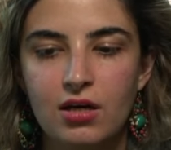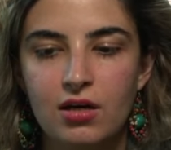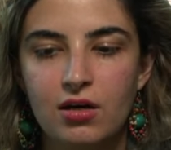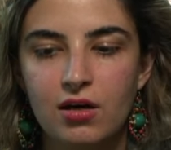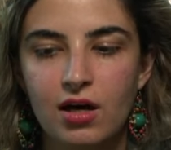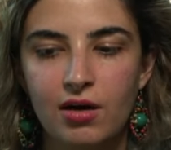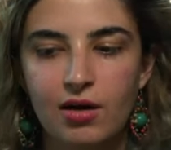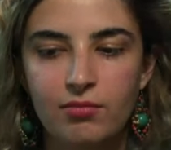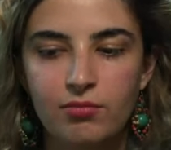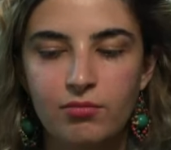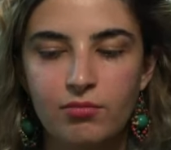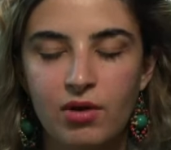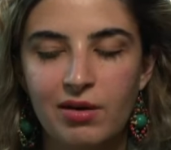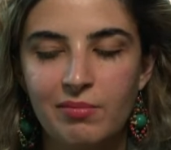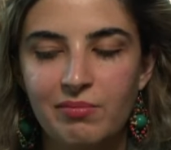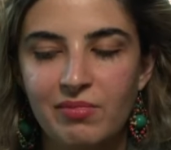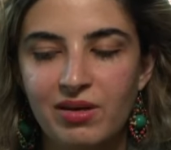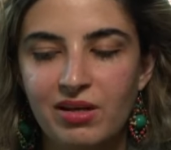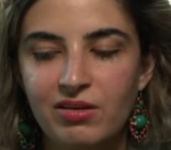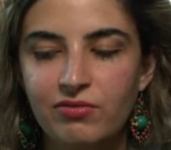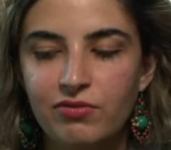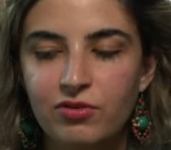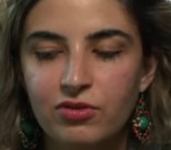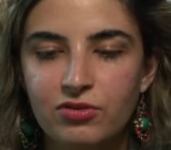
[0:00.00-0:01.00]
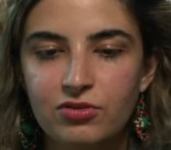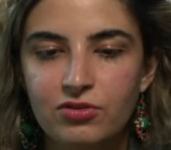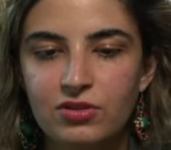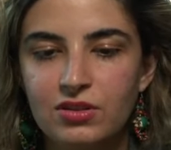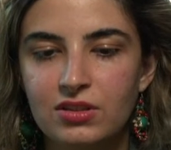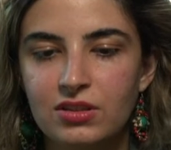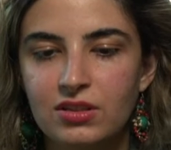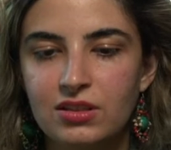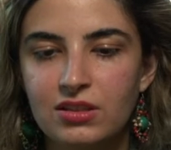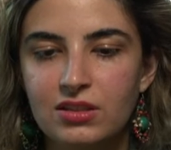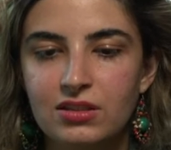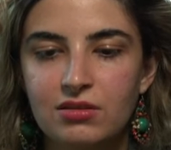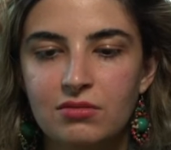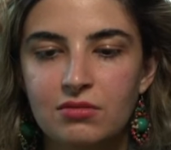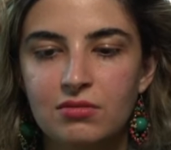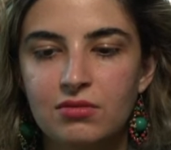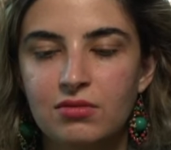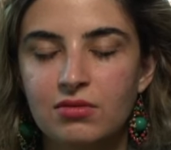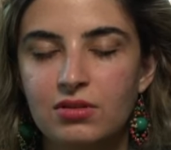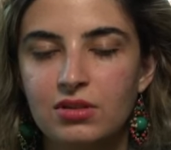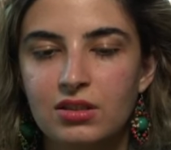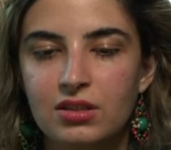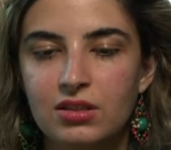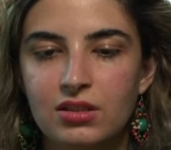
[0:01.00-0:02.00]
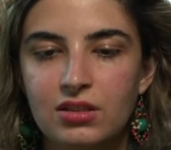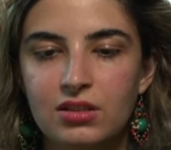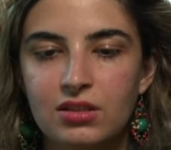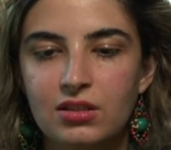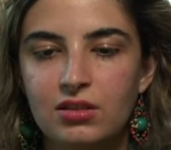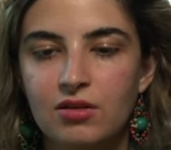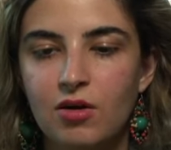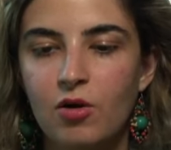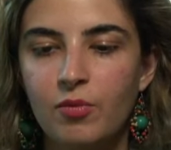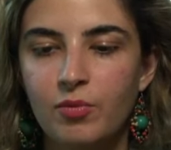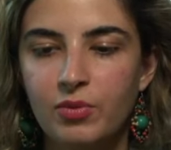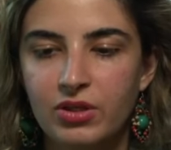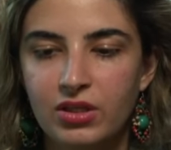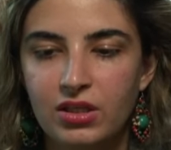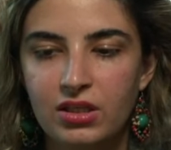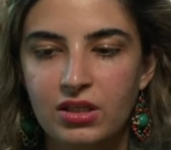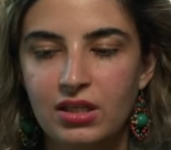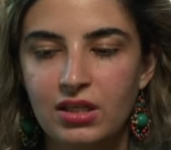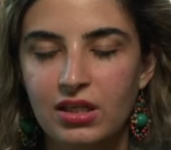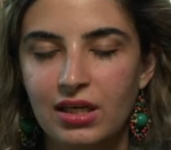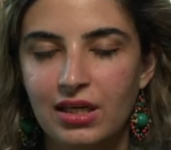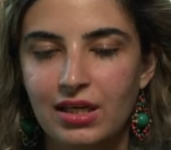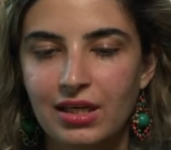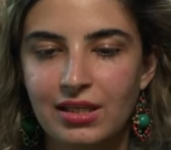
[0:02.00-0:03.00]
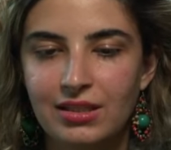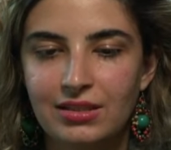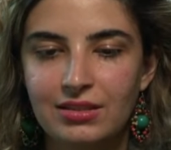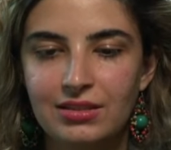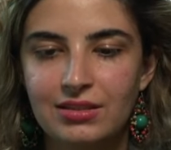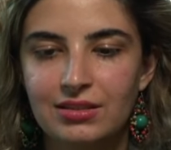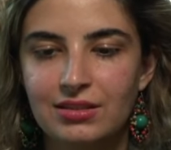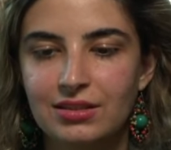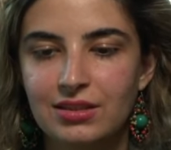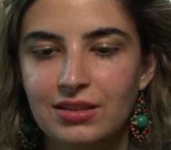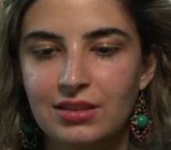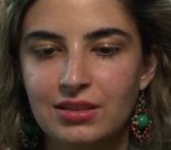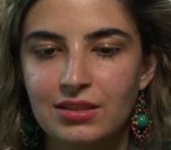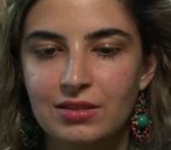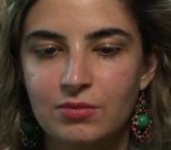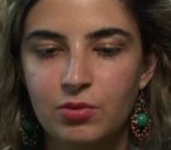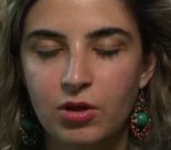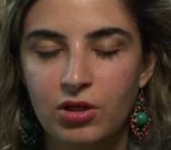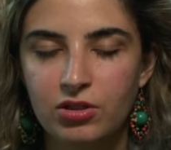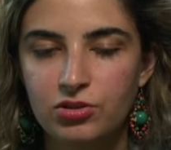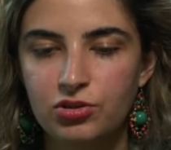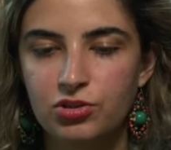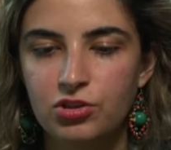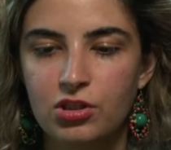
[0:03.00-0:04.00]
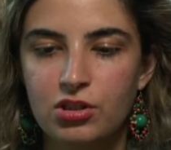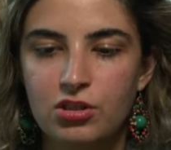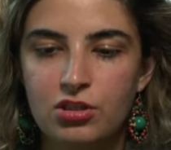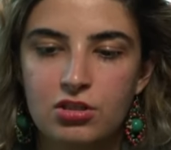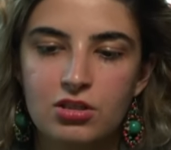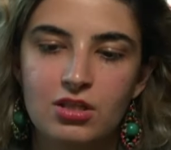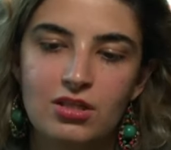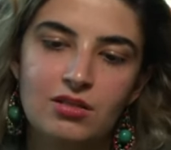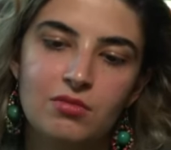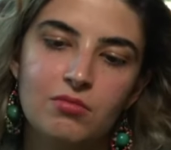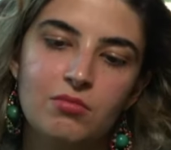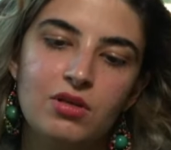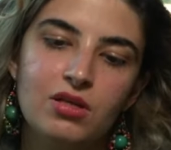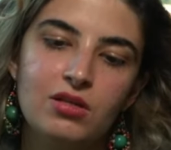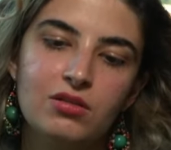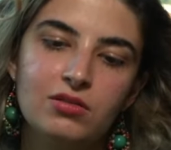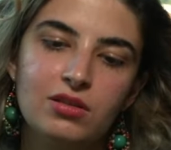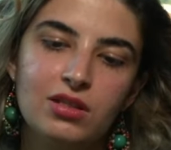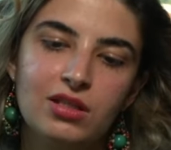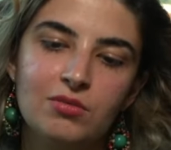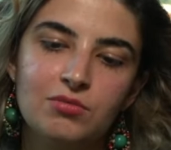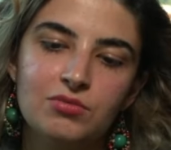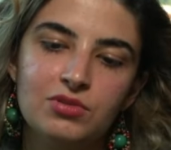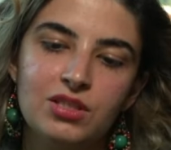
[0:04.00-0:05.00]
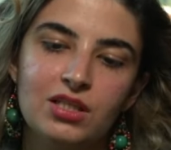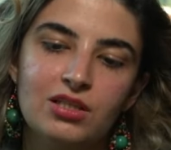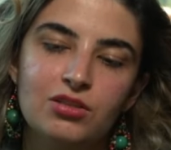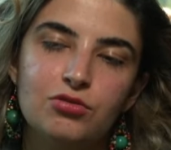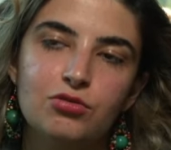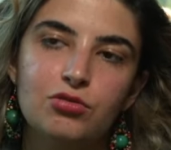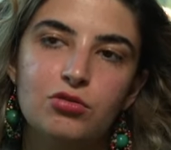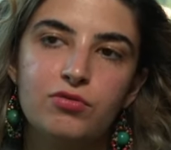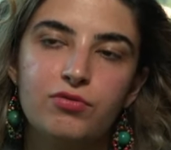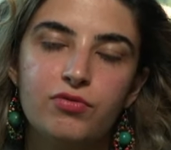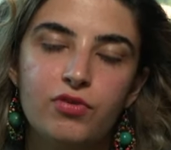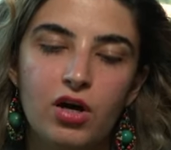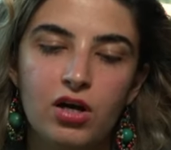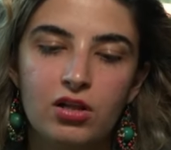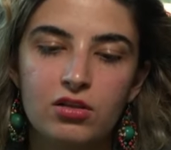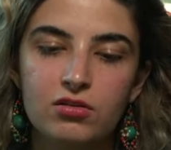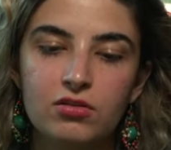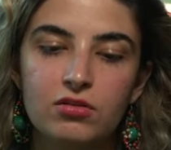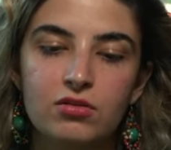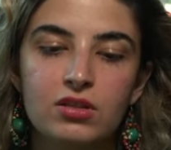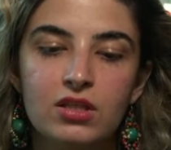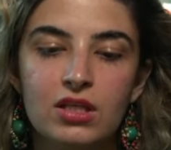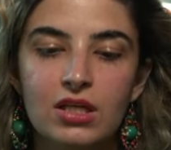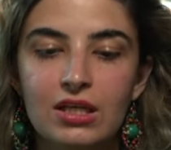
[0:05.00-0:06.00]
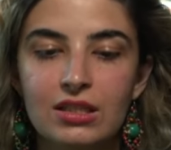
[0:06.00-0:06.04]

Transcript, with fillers: um, my main focus is the, the opening and the spawn structure and the middle games that could follow.